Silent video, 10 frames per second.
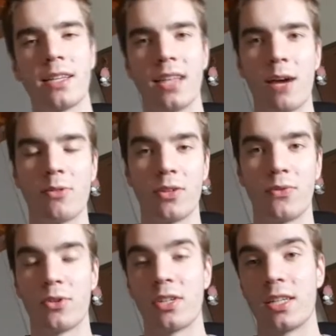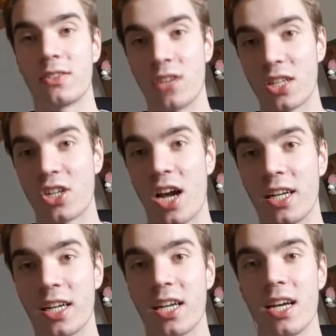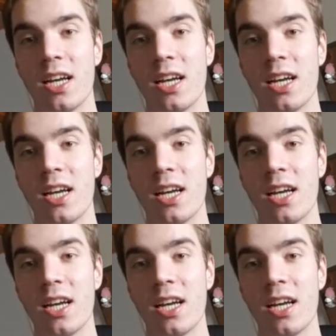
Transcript: And now unfortunately it's not shining,